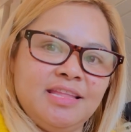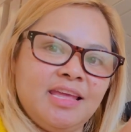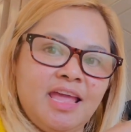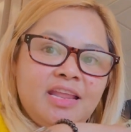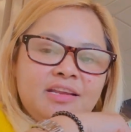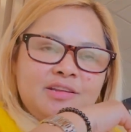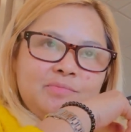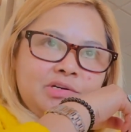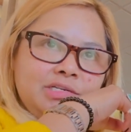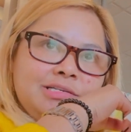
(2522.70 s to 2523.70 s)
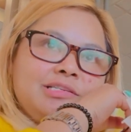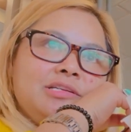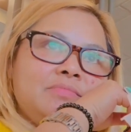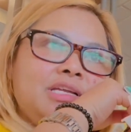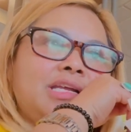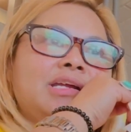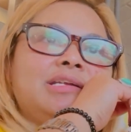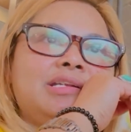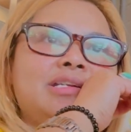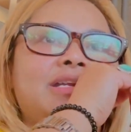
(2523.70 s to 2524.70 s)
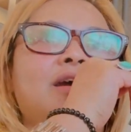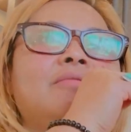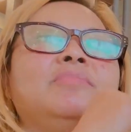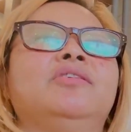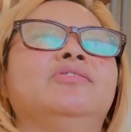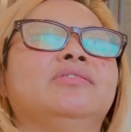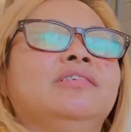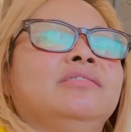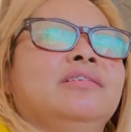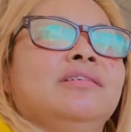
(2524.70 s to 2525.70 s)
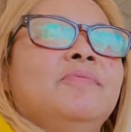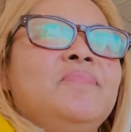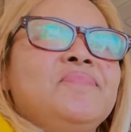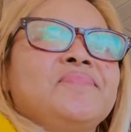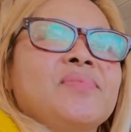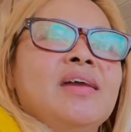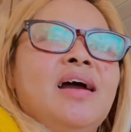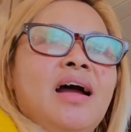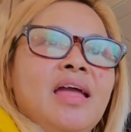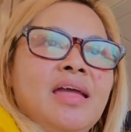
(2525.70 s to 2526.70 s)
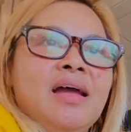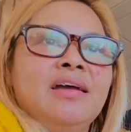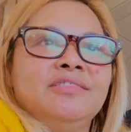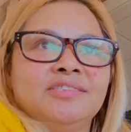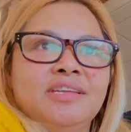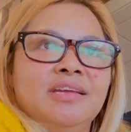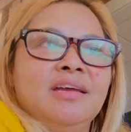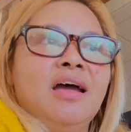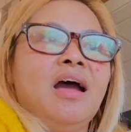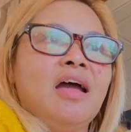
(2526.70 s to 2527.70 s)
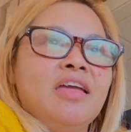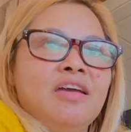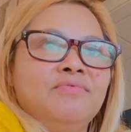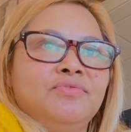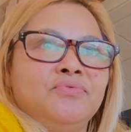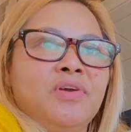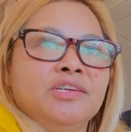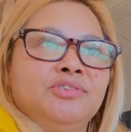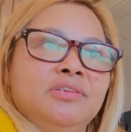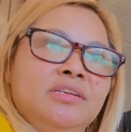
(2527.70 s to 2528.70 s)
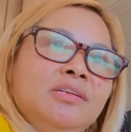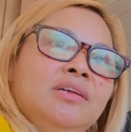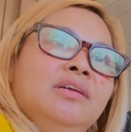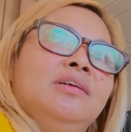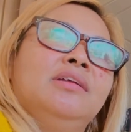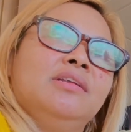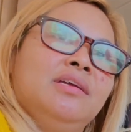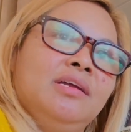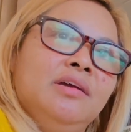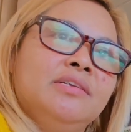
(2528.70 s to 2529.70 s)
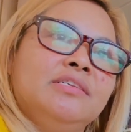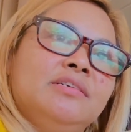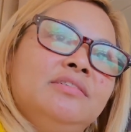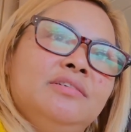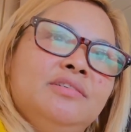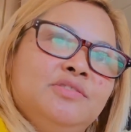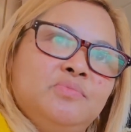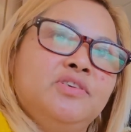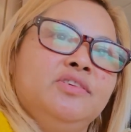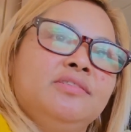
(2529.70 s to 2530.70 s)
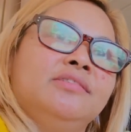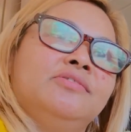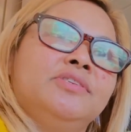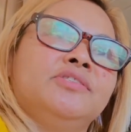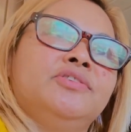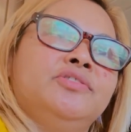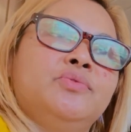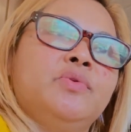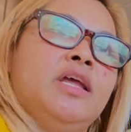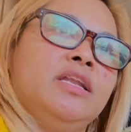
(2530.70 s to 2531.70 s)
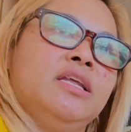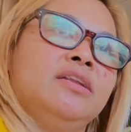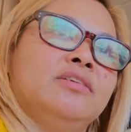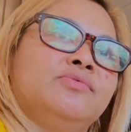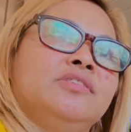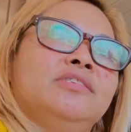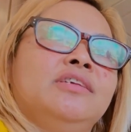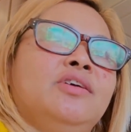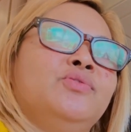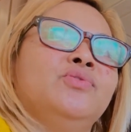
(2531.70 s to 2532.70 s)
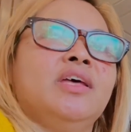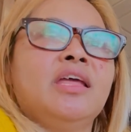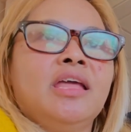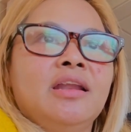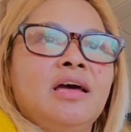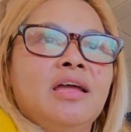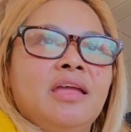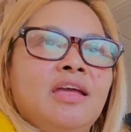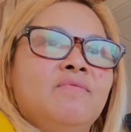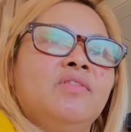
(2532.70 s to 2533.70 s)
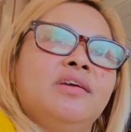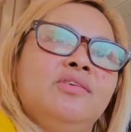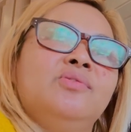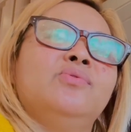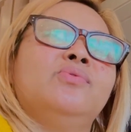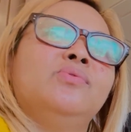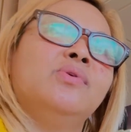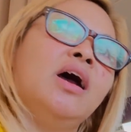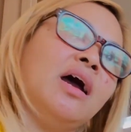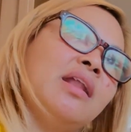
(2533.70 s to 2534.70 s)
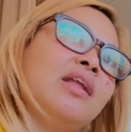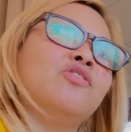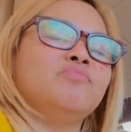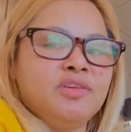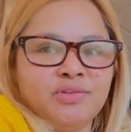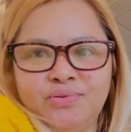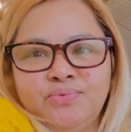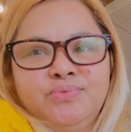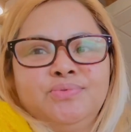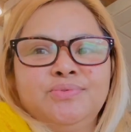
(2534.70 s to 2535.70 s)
they had an emergency meeting at that time, because I said, I have infection and I had an emergency surgery, and then that's what she said, who the hell I am that you allow me to